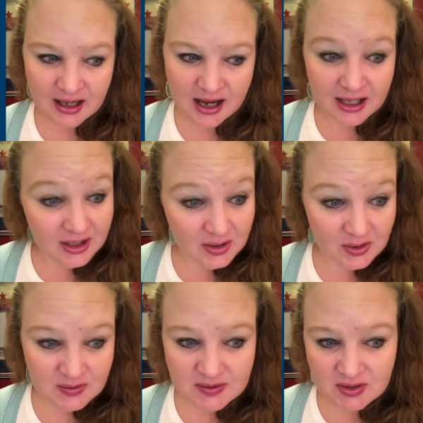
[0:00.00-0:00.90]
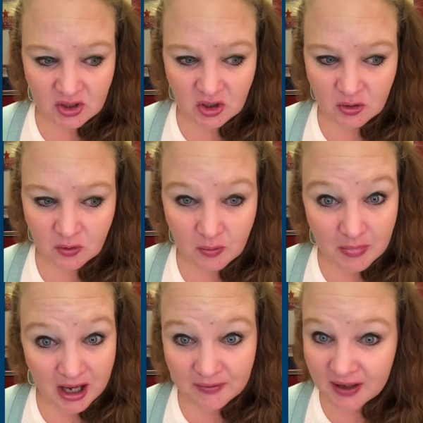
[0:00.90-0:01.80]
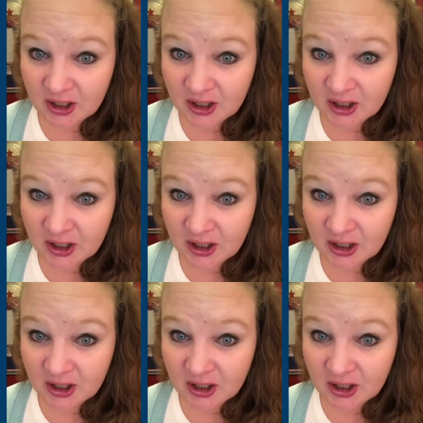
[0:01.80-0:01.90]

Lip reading: I use to modify